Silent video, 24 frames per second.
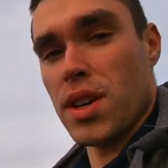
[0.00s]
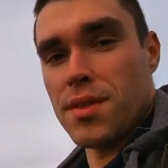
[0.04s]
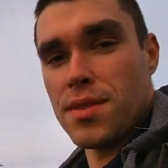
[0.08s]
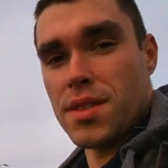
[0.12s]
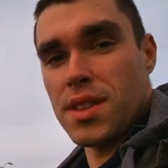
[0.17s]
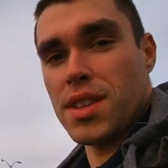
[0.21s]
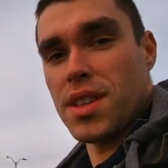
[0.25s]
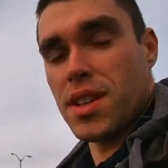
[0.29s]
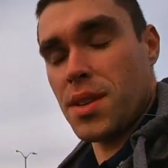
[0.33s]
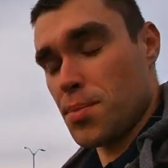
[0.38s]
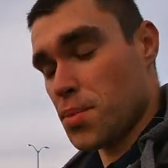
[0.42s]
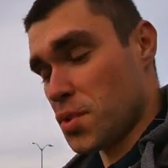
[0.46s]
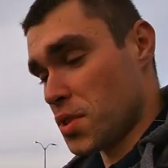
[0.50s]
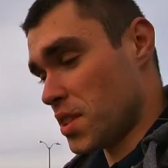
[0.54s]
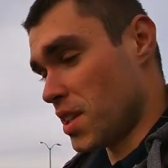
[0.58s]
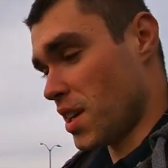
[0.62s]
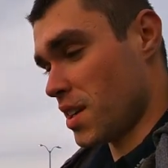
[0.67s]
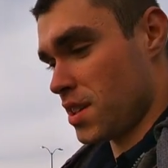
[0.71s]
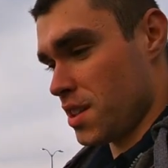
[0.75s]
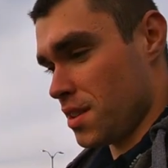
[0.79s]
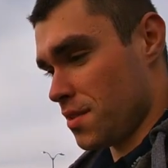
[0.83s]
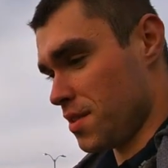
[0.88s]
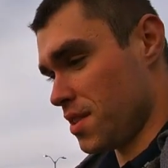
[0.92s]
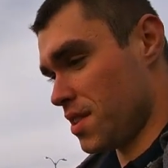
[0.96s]
everything
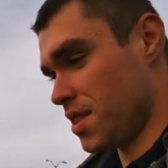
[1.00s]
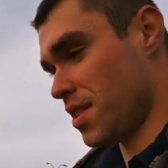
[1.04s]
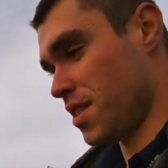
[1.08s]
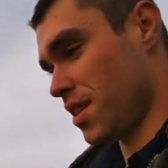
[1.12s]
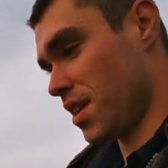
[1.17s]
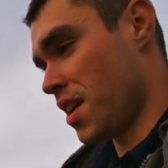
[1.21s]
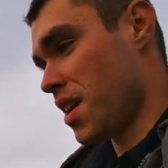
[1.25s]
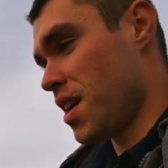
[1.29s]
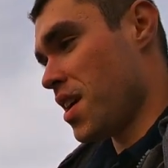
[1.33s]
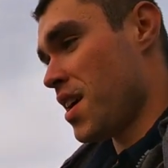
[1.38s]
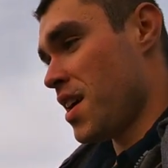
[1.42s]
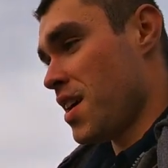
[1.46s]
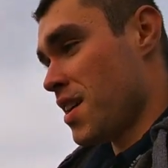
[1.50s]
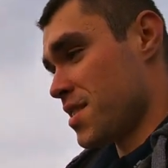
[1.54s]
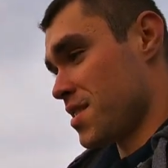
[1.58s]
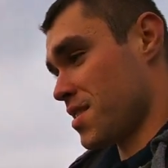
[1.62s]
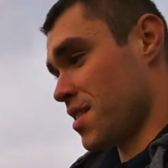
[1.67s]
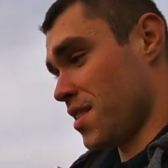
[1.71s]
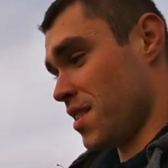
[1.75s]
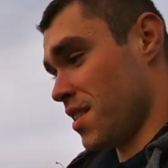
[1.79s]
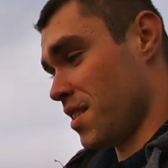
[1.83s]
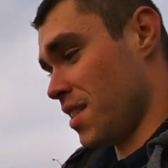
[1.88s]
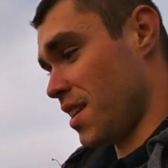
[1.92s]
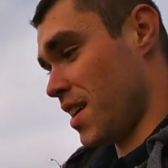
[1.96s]
protect everything
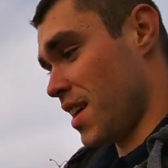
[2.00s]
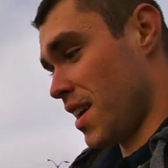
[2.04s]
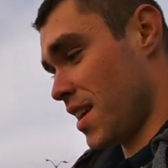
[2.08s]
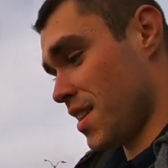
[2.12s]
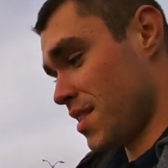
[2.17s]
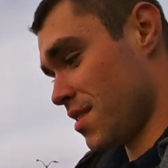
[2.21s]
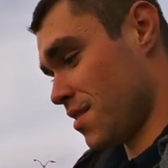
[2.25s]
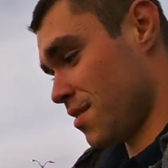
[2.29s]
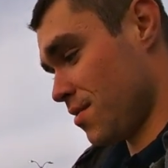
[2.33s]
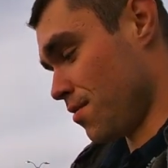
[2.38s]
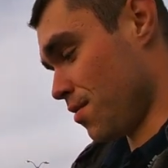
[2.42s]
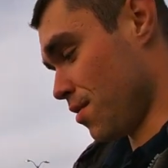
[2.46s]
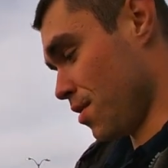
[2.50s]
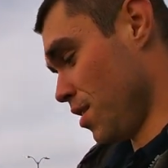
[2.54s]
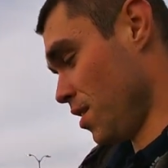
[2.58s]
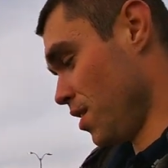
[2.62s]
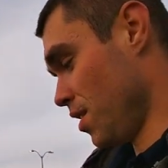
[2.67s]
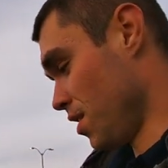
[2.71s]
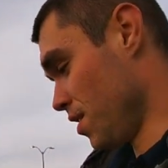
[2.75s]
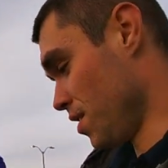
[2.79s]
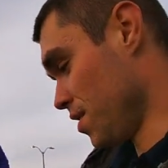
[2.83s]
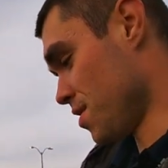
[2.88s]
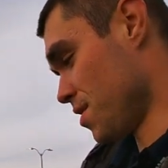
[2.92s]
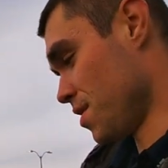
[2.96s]
it's gonna last for
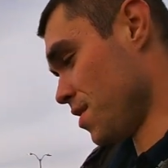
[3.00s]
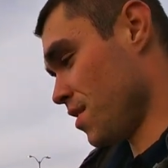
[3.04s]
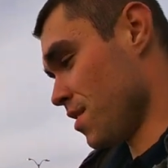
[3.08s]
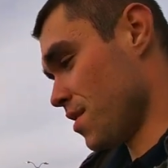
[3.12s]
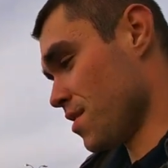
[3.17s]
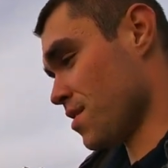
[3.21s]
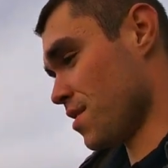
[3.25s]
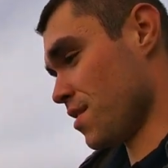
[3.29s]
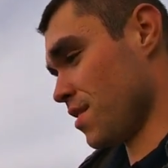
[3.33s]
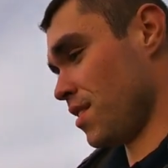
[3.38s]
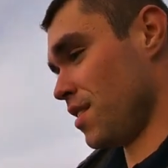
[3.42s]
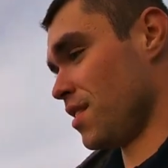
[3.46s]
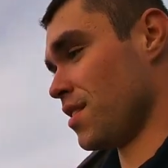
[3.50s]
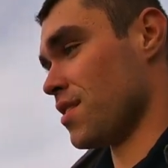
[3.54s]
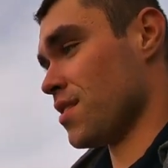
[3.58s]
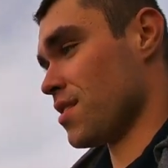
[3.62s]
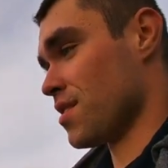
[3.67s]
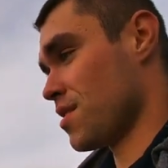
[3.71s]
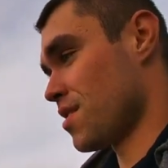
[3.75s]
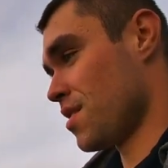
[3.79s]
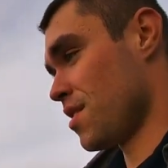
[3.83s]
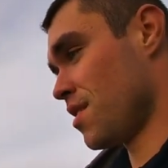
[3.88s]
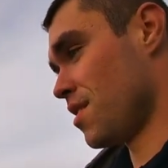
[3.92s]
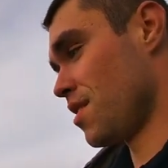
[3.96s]
years years and
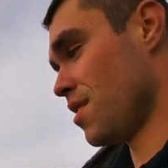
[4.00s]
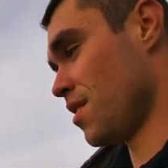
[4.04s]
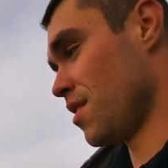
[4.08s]
years